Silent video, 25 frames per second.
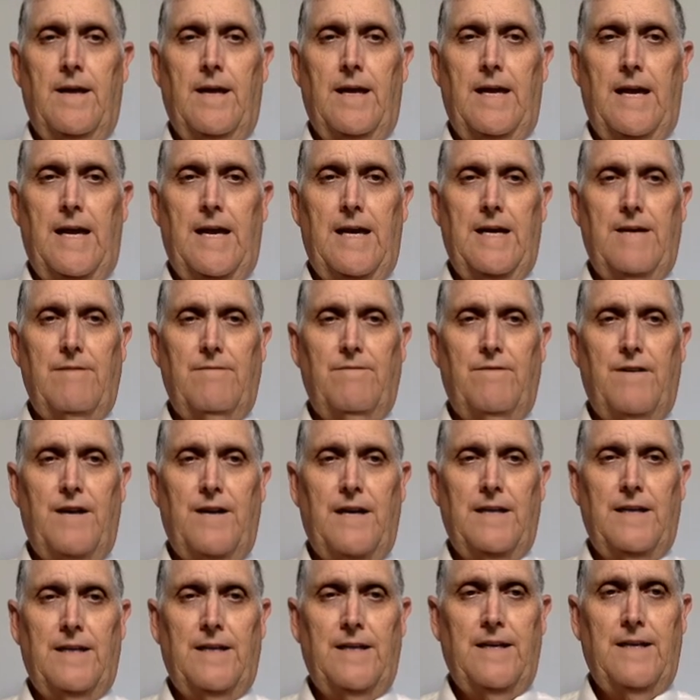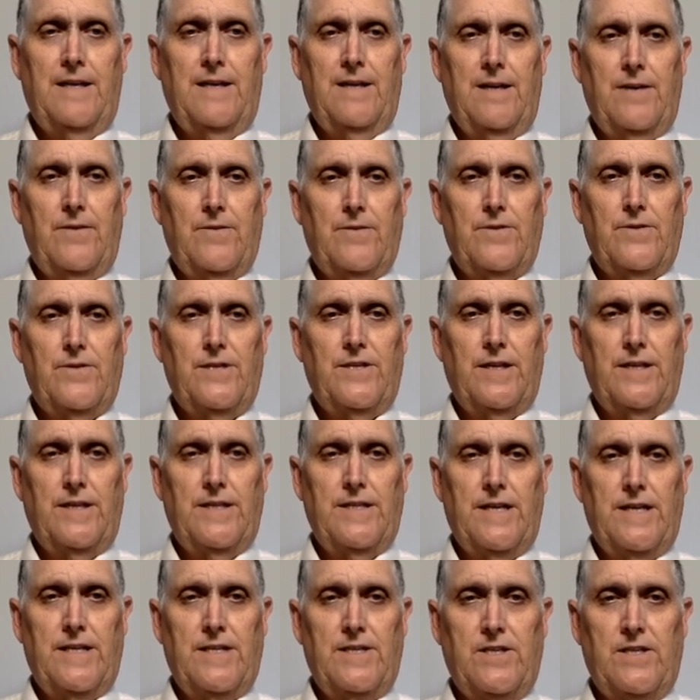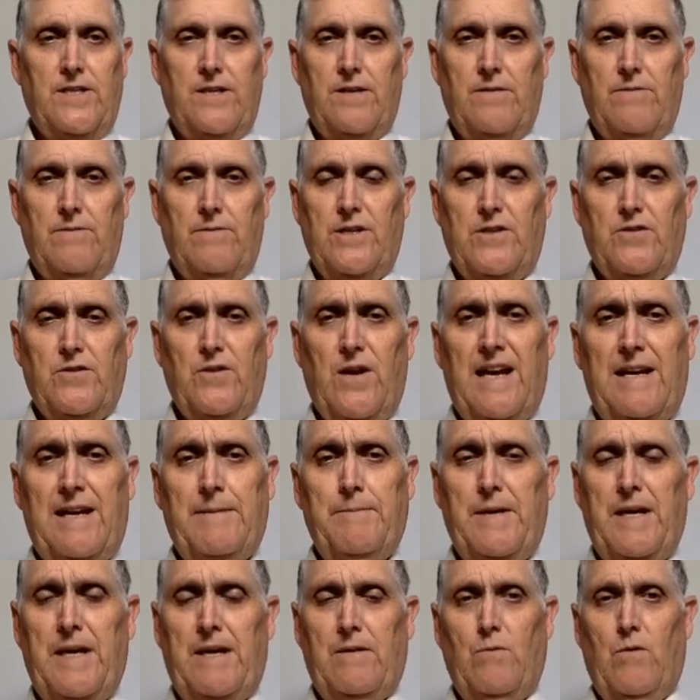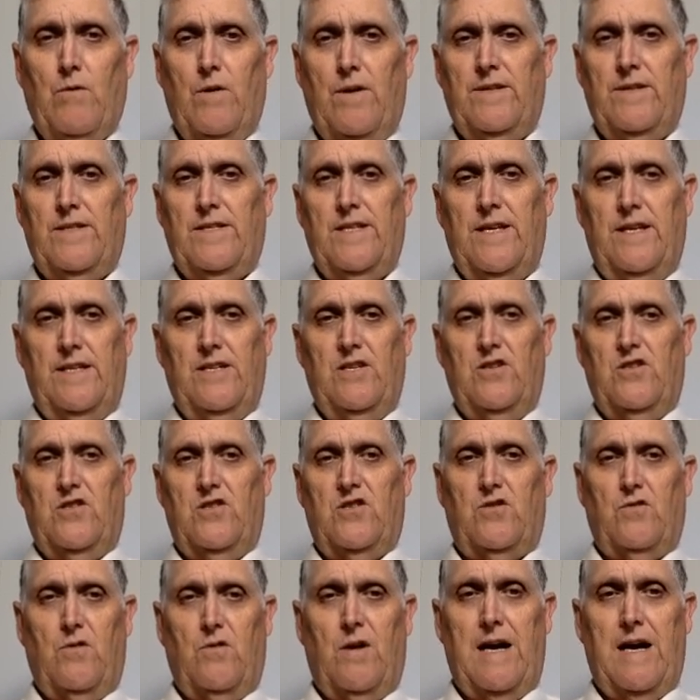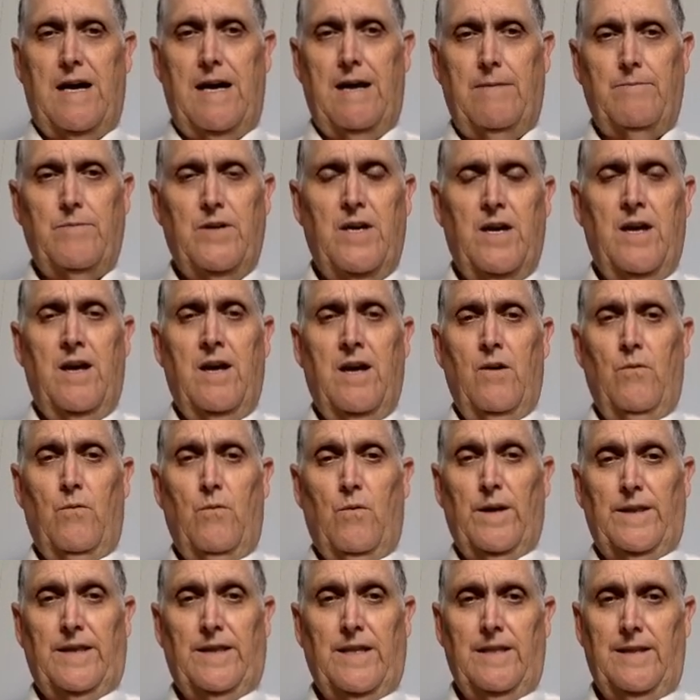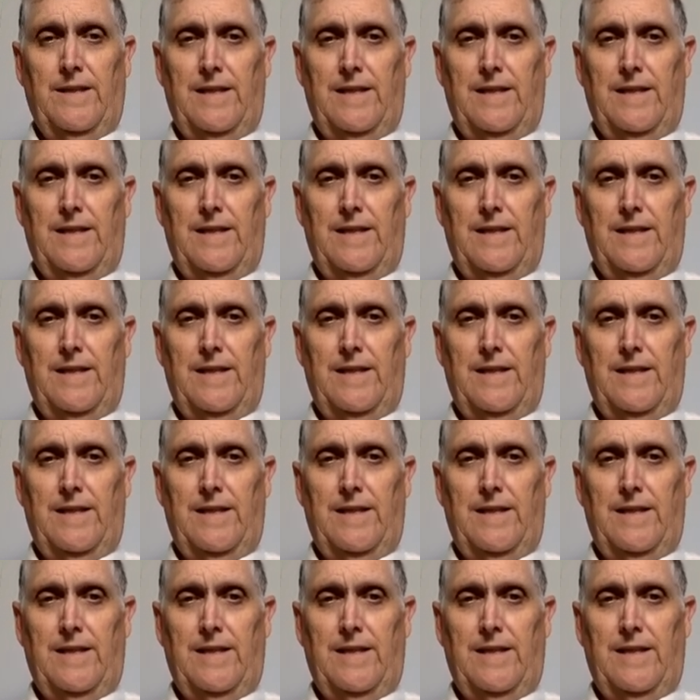And finally, another suggestion, we try to pick words that describe what the